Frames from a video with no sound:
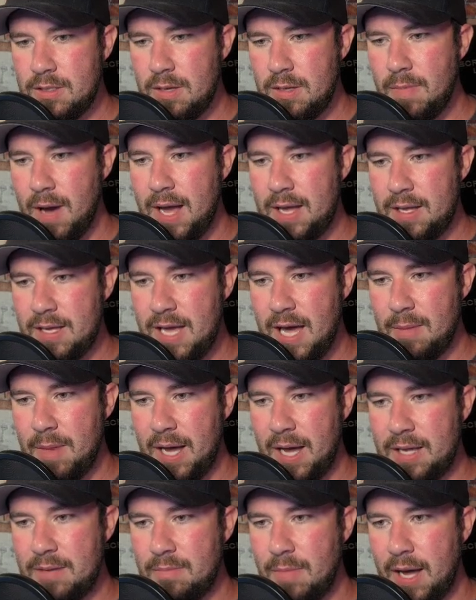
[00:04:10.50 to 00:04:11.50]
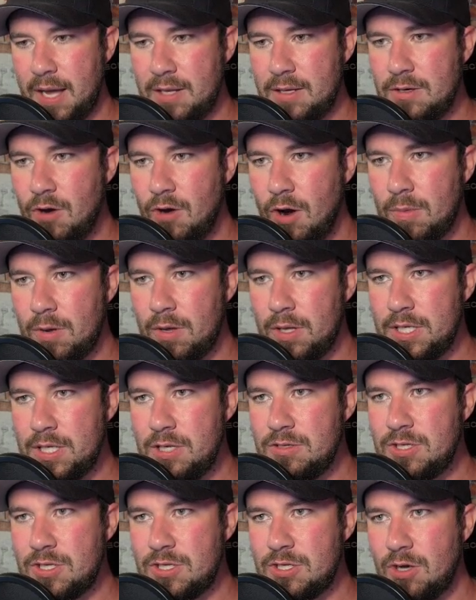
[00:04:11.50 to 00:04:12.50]
My normal
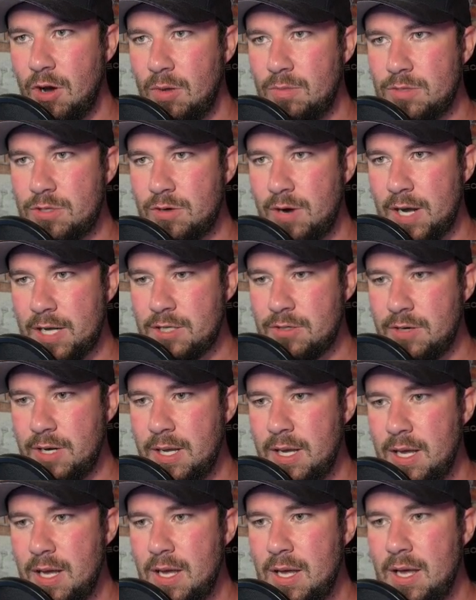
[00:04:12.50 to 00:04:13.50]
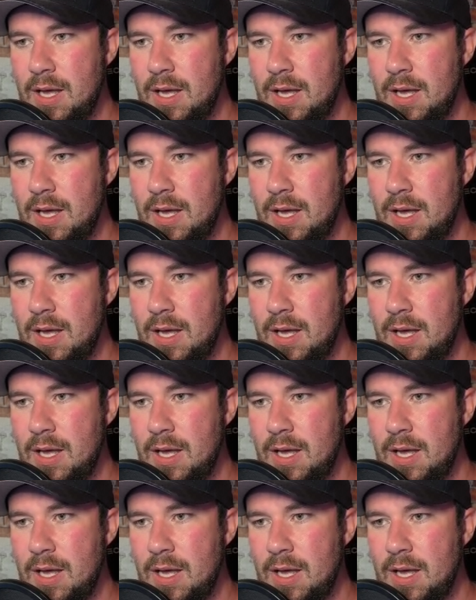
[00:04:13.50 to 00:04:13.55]
user's home directory.